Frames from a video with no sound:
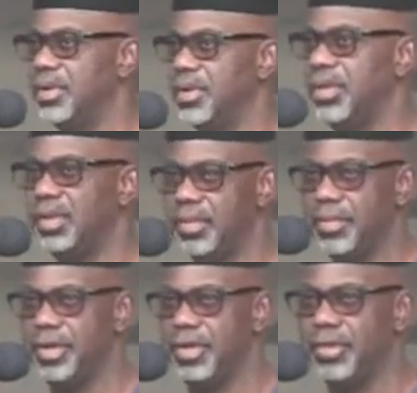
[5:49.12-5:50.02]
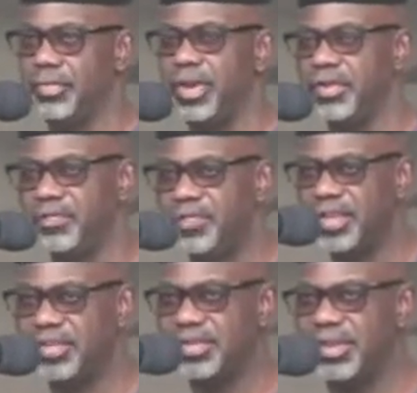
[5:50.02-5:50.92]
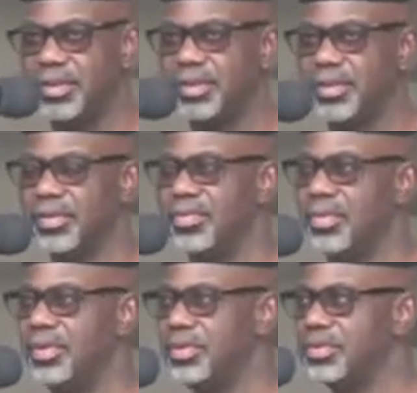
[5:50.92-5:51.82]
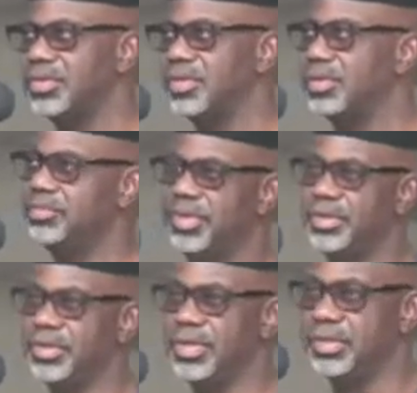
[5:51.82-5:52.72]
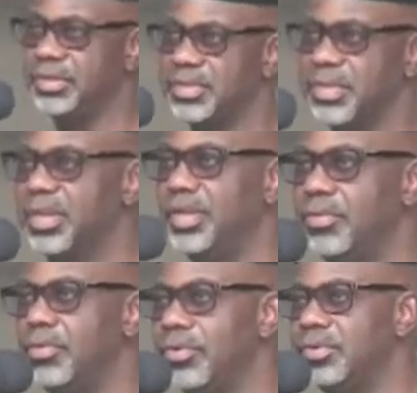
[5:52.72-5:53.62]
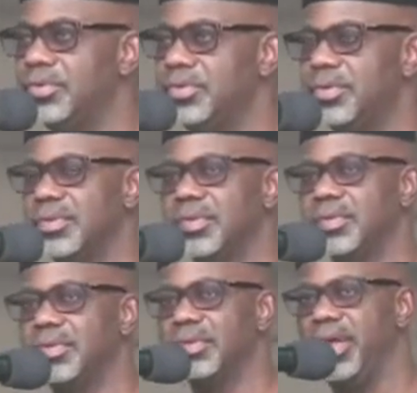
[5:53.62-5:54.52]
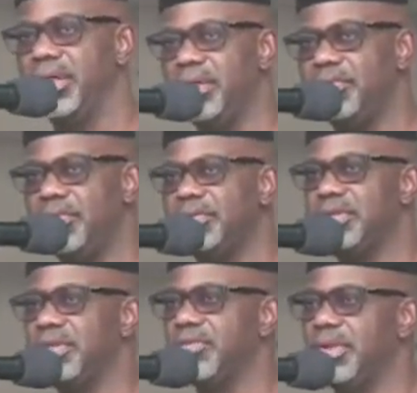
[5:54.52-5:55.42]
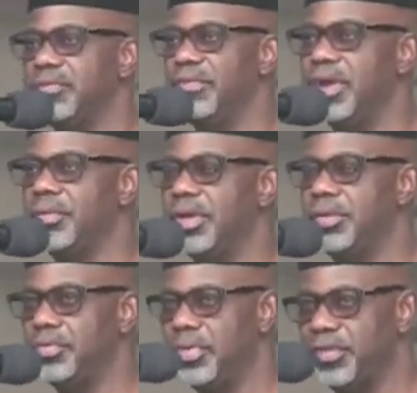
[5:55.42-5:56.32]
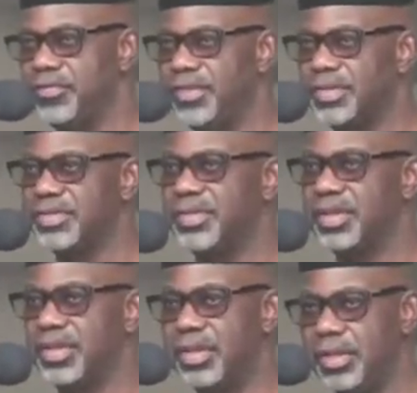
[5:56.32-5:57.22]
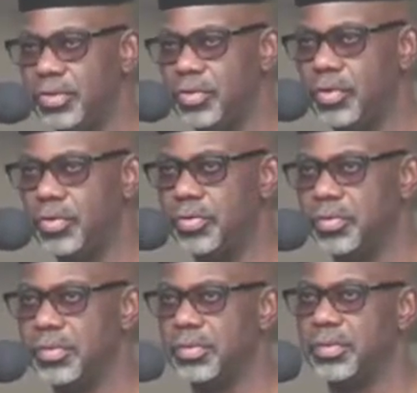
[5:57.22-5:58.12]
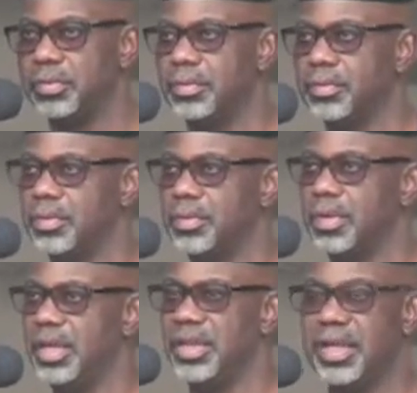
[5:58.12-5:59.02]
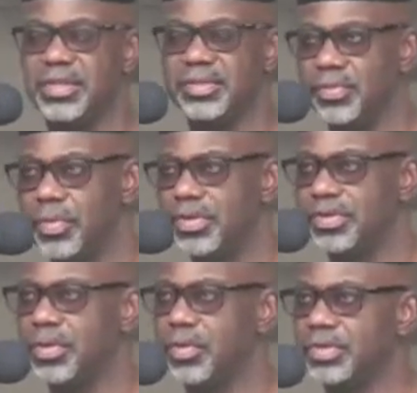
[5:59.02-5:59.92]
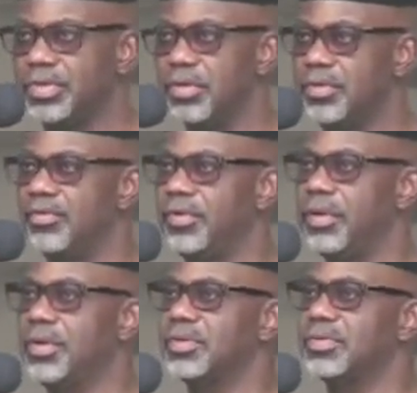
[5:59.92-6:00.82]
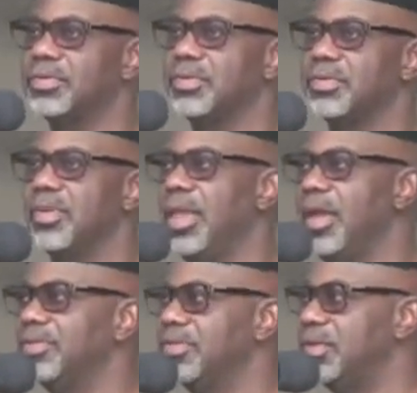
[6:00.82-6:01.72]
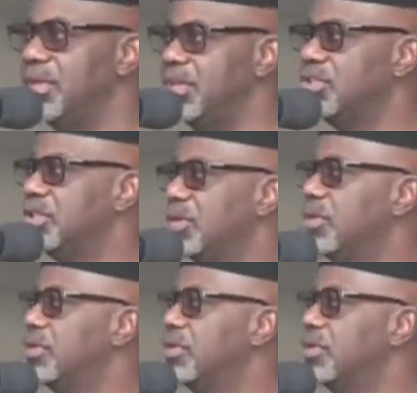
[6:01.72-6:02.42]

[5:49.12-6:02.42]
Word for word: than the money. We're investing not in buildings and in roads and in a beautiful environment, we're investing in you. And that is what is critical for us as a nation